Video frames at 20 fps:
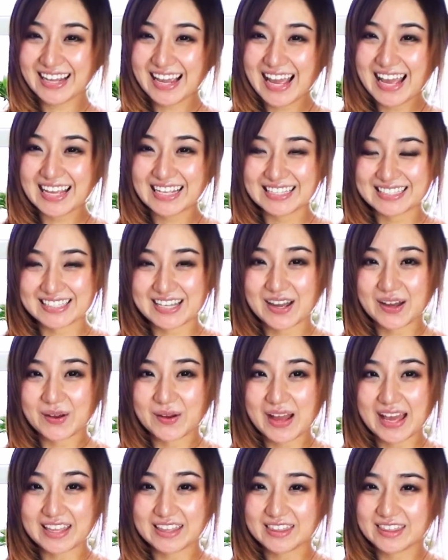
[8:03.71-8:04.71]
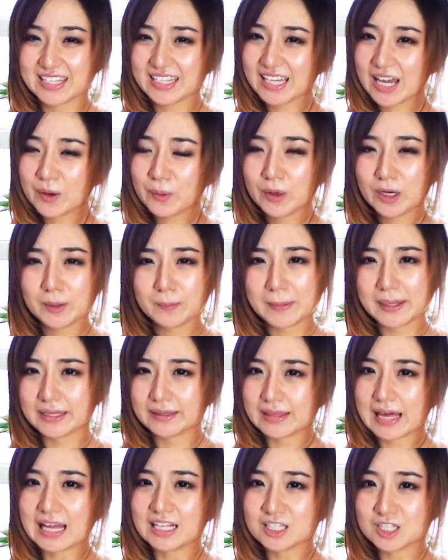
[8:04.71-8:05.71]
So I think I want to
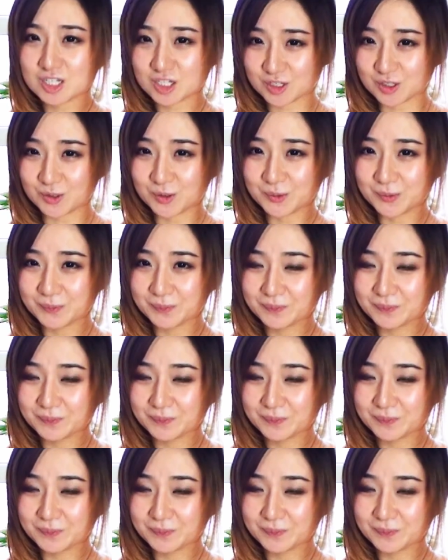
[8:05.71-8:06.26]
make that too.